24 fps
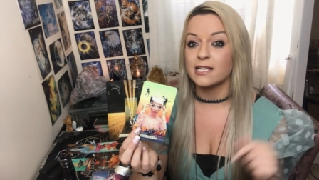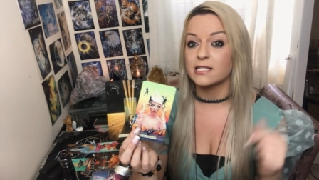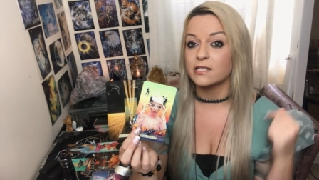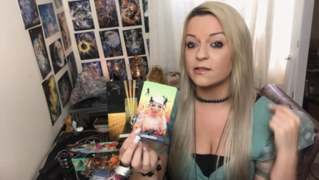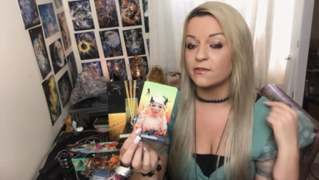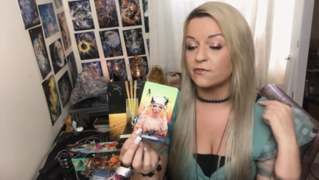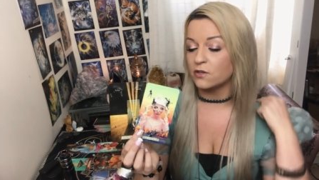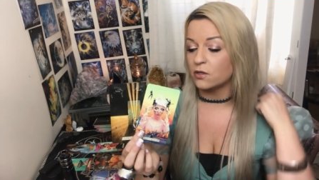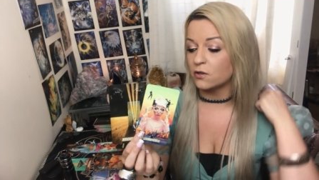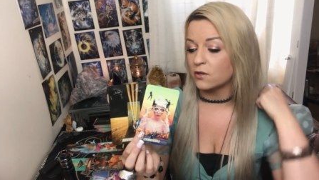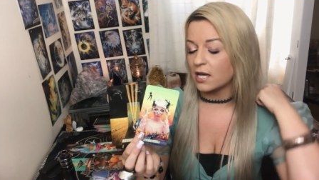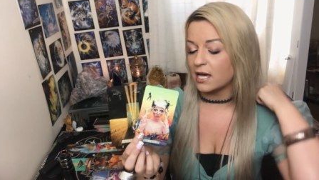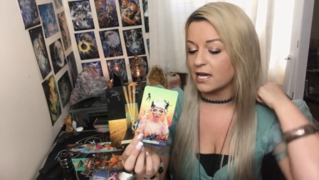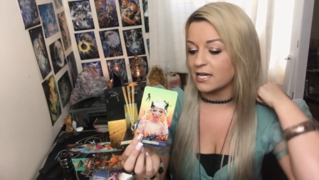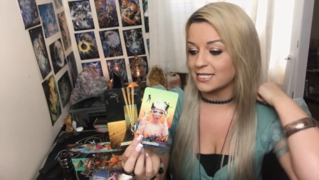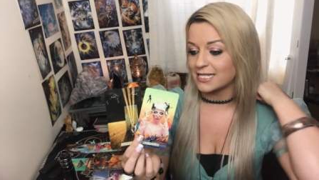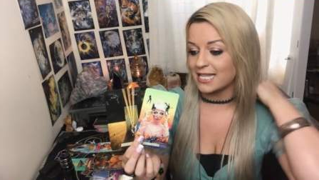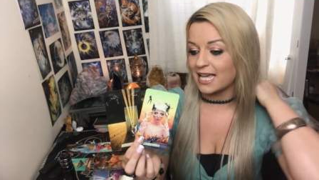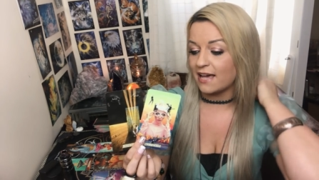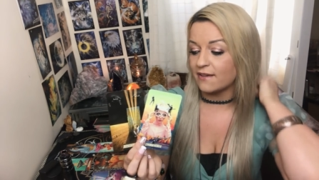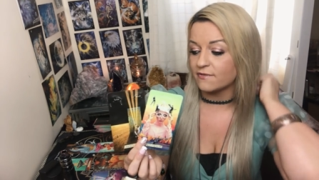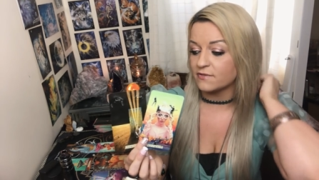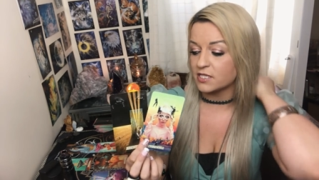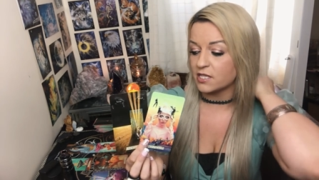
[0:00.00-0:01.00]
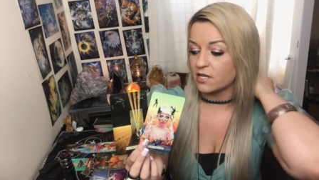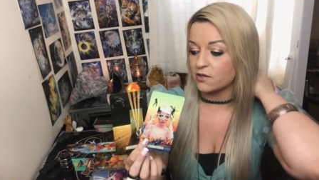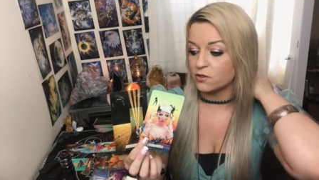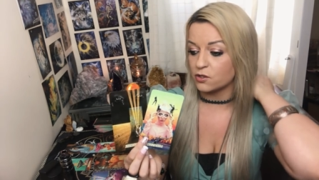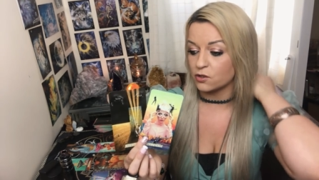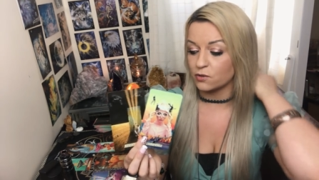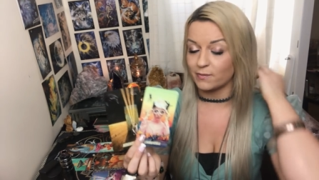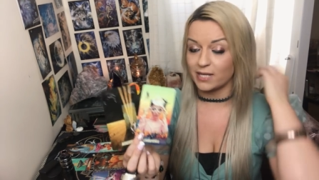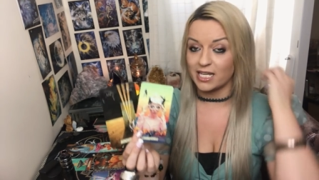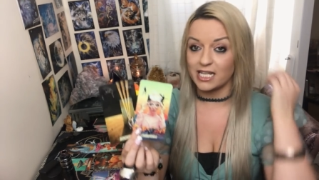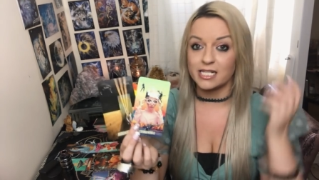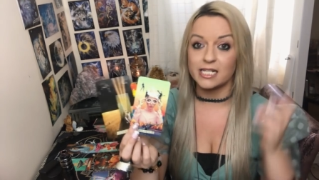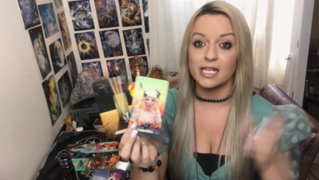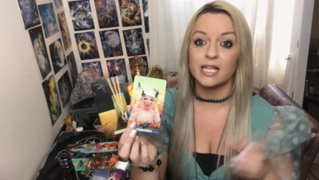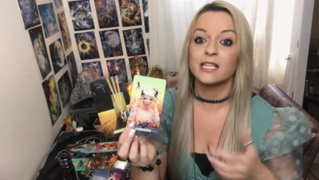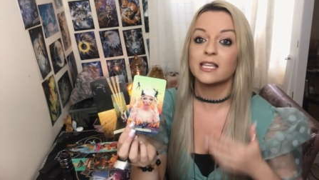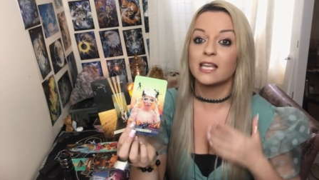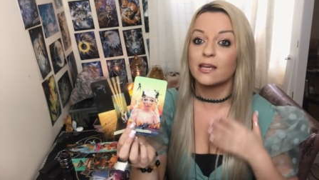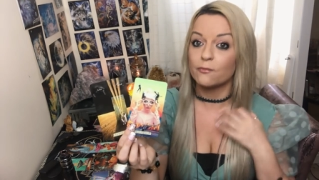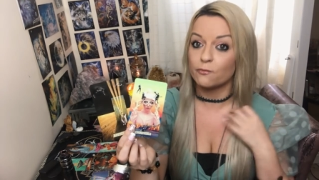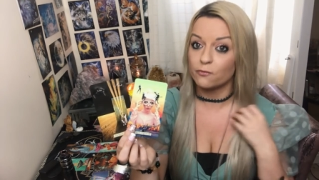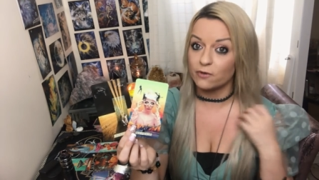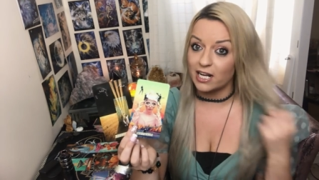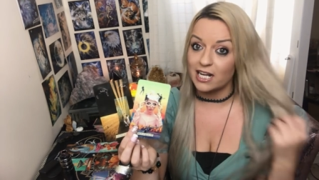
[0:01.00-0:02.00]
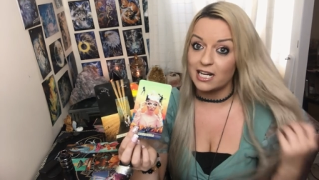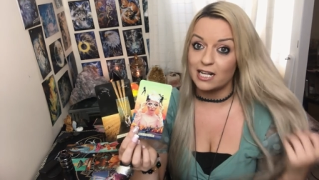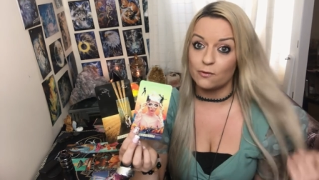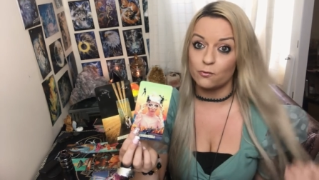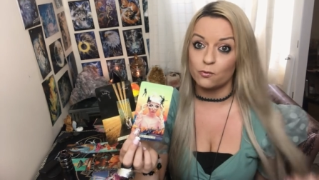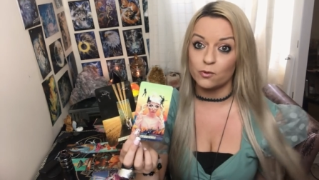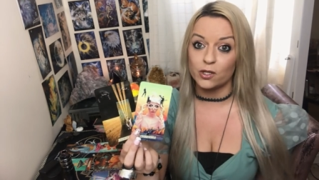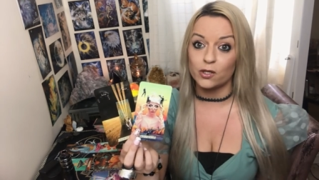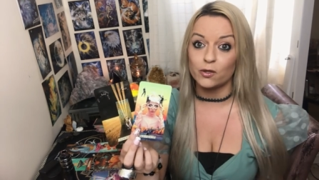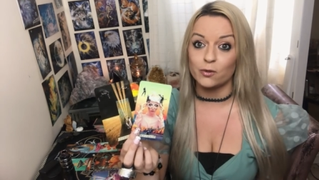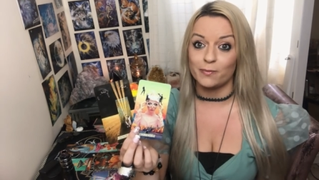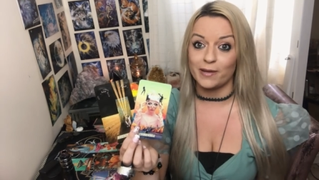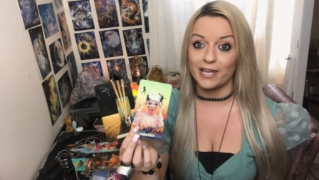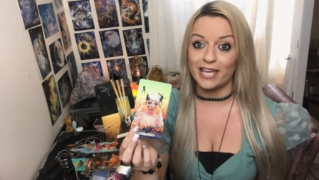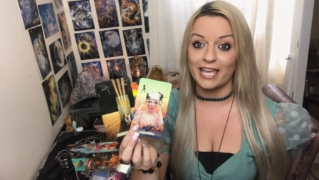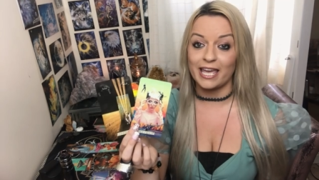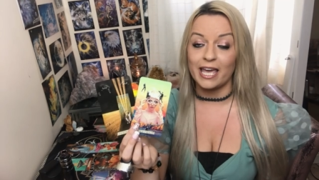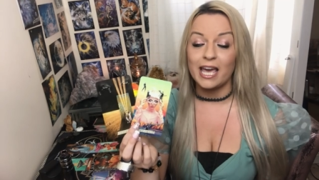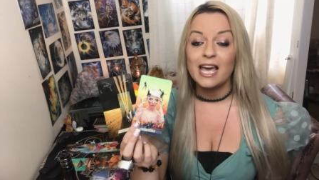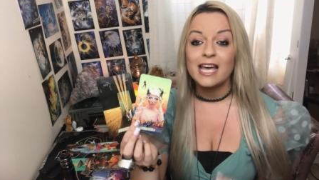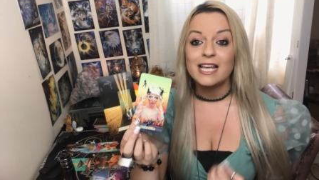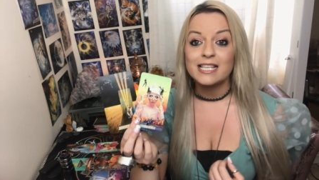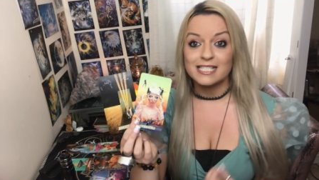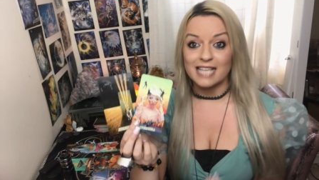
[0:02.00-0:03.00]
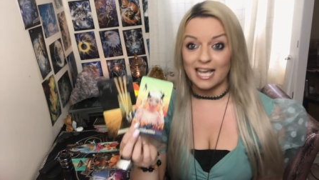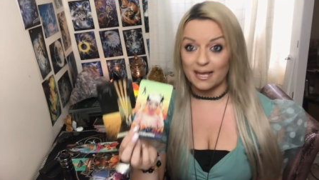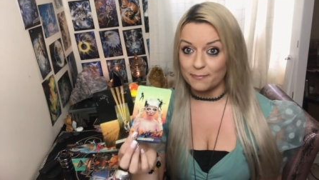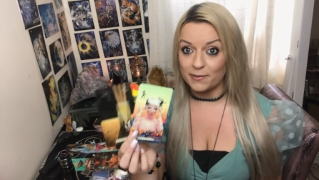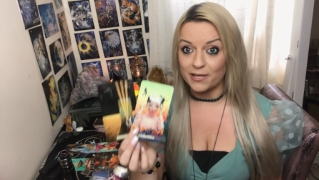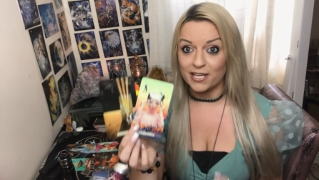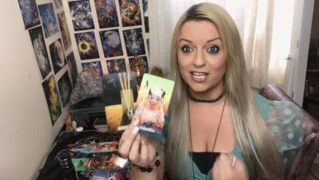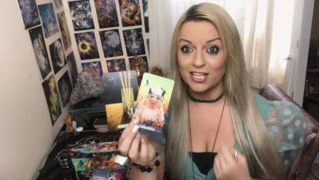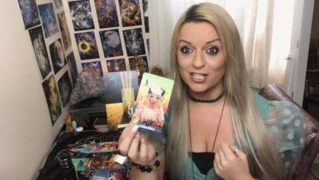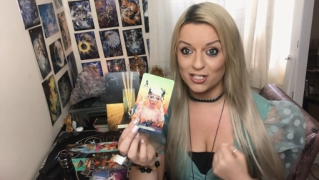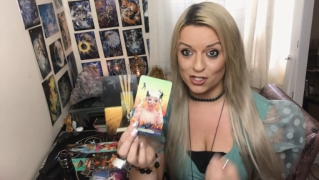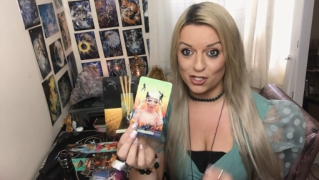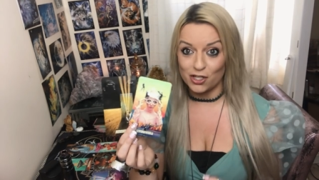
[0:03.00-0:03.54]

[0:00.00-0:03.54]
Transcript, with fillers: So if you guys have social media, they really will be tapping in,